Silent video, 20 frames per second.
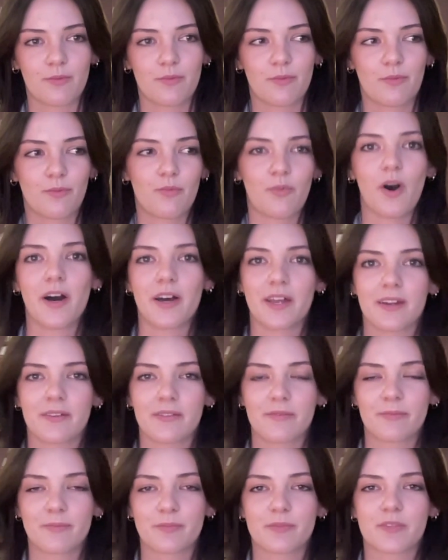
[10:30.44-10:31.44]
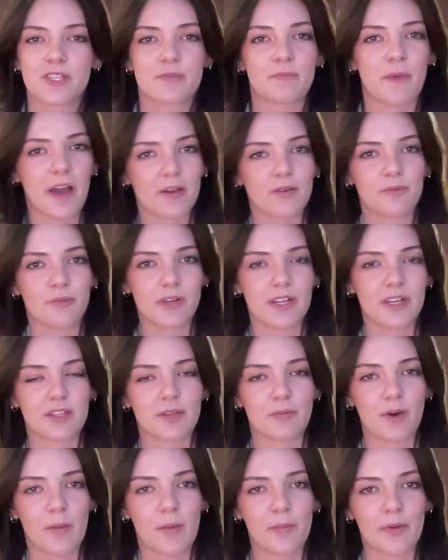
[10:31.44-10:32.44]
won despite winning the
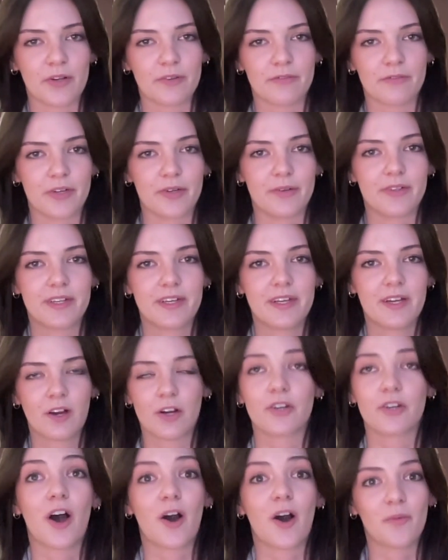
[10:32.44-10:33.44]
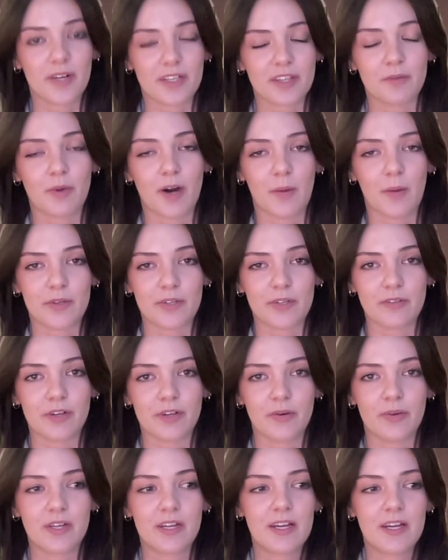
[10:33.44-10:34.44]
popular vote, or not winning the popular
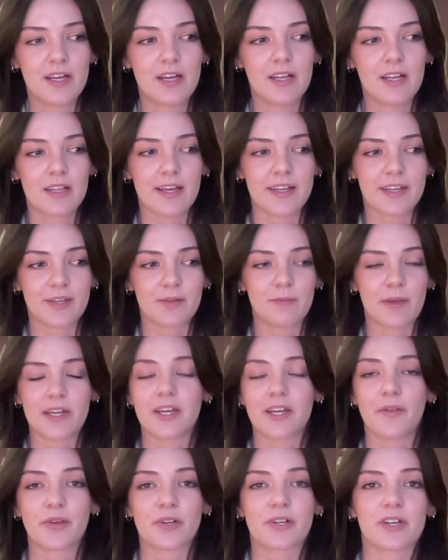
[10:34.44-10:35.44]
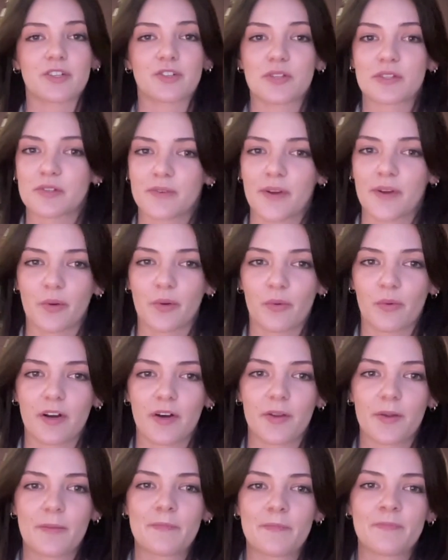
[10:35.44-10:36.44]
vote, like in many other countries around the
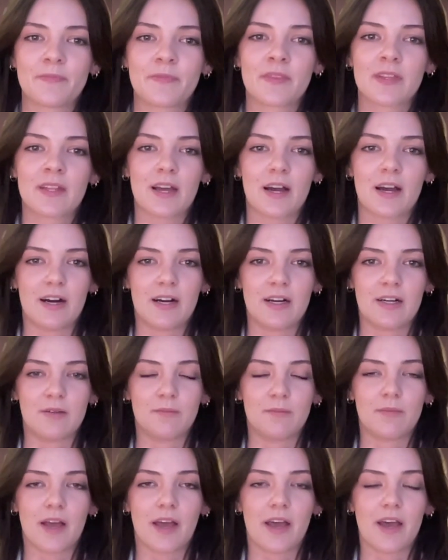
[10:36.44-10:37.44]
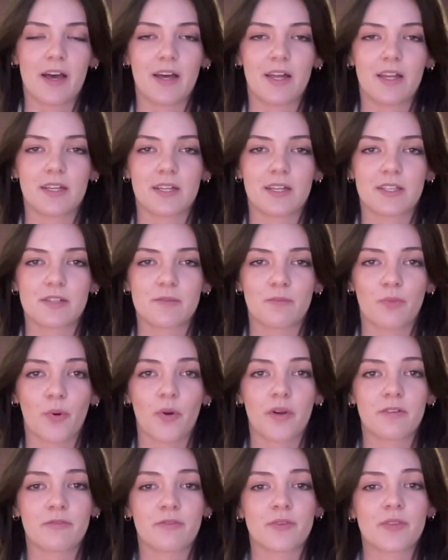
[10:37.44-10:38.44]
world. And it's
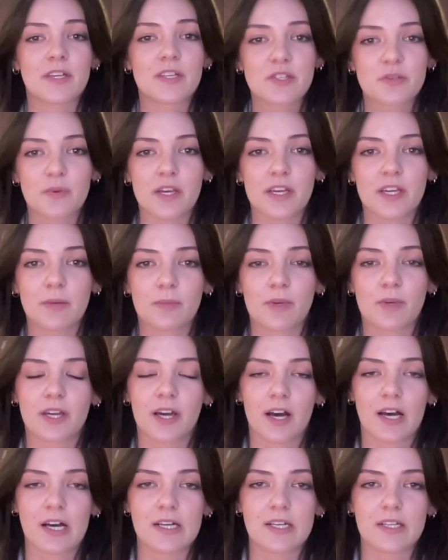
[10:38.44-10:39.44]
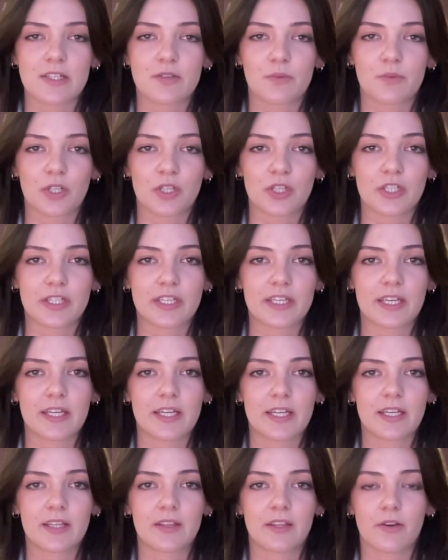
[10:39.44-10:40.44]
important for this week because
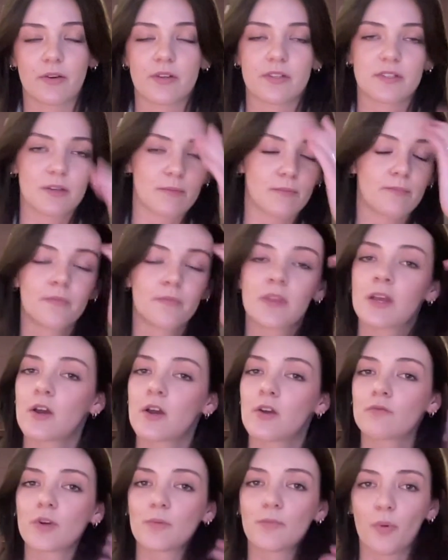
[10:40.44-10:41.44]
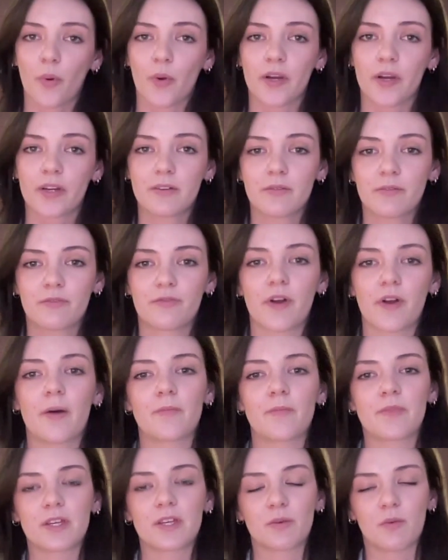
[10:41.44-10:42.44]
there was a report
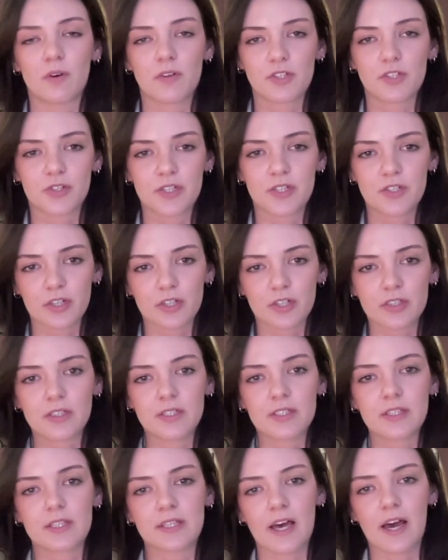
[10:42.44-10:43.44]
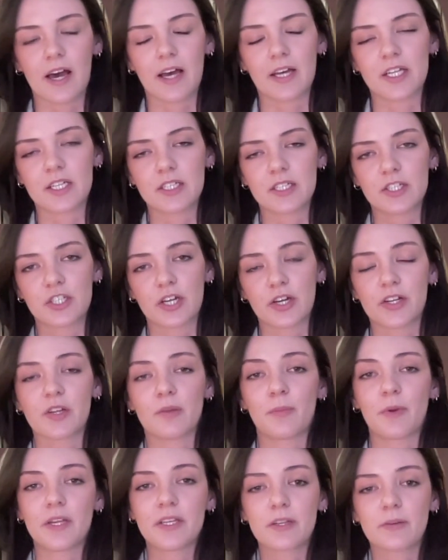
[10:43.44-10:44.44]
from the Wall Street Journal that shared an
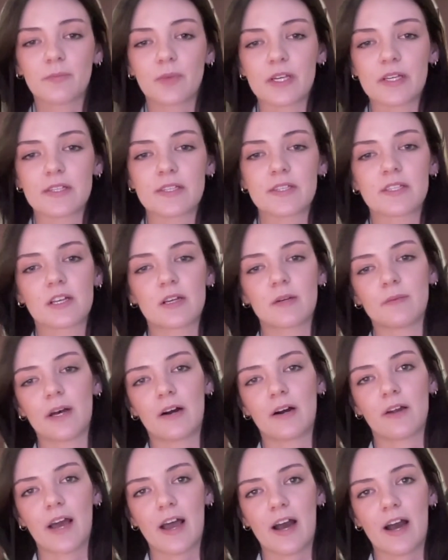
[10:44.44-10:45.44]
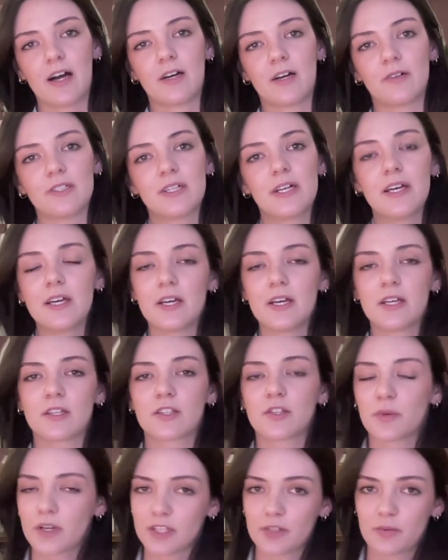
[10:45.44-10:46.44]
opinion piece about how the
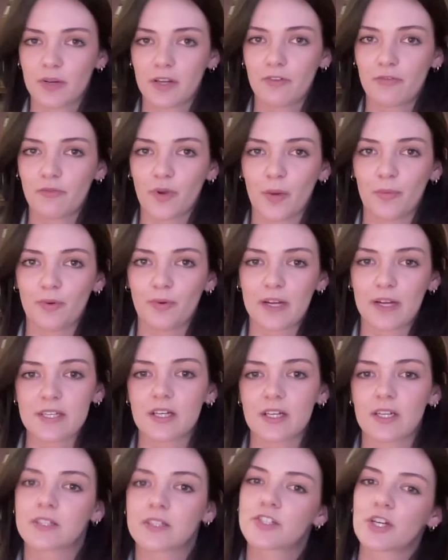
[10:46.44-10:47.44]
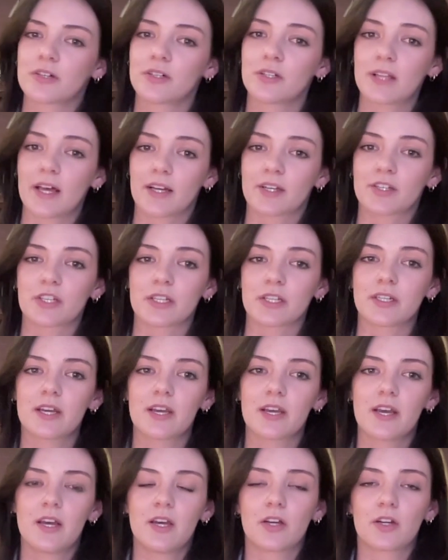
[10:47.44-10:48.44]
2024 presidential election
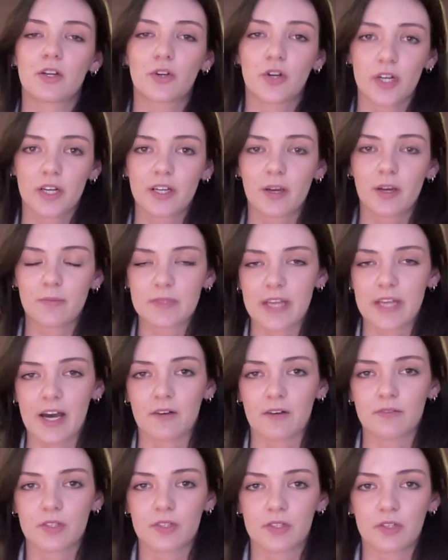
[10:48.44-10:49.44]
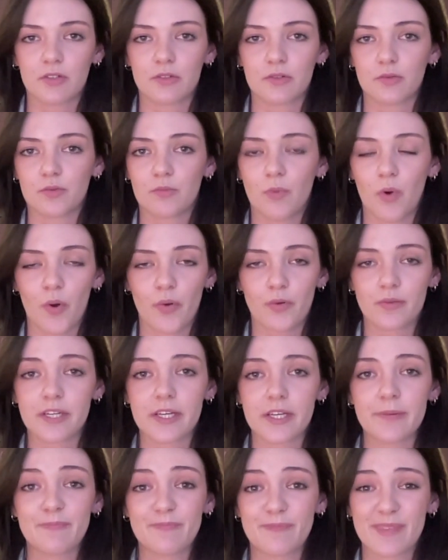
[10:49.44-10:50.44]
could come down to
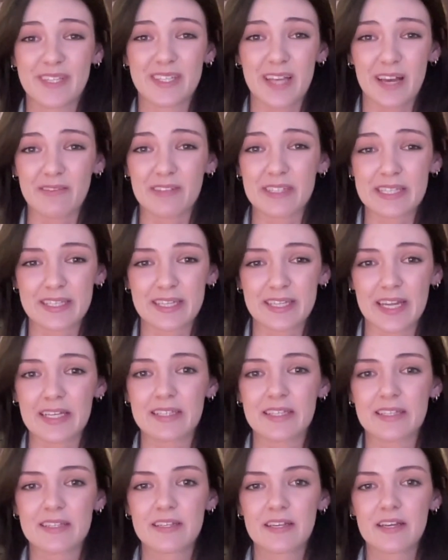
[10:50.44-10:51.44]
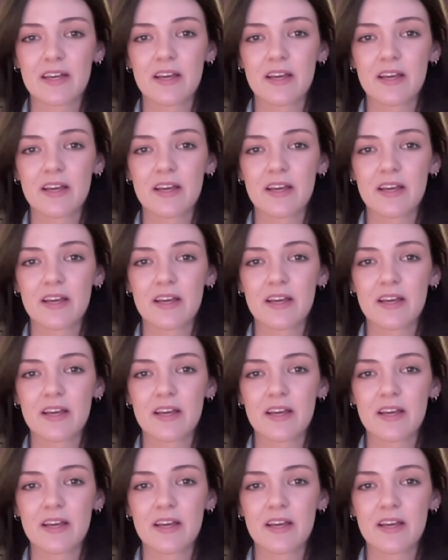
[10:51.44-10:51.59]
only 7 states.